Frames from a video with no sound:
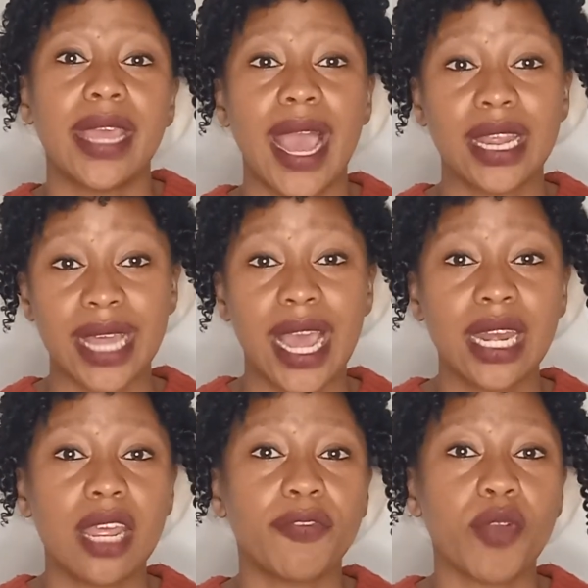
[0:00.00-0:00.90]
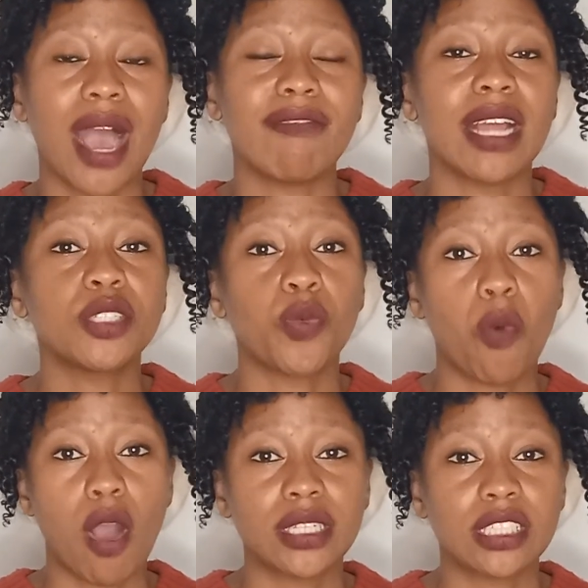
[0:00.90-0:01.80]
And then if you haven't
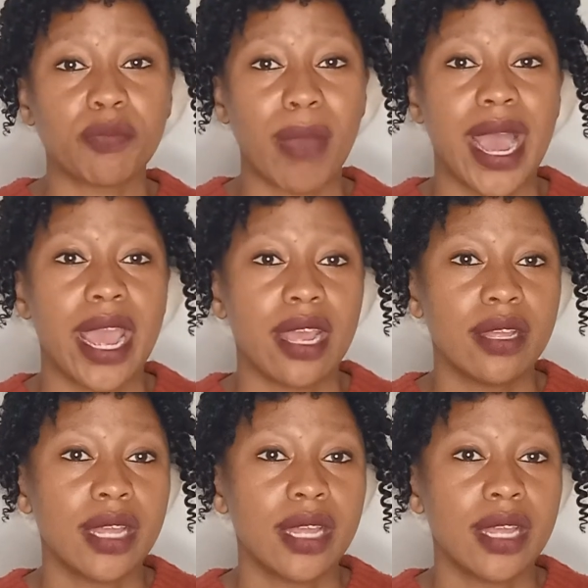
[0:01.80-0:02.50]
watched my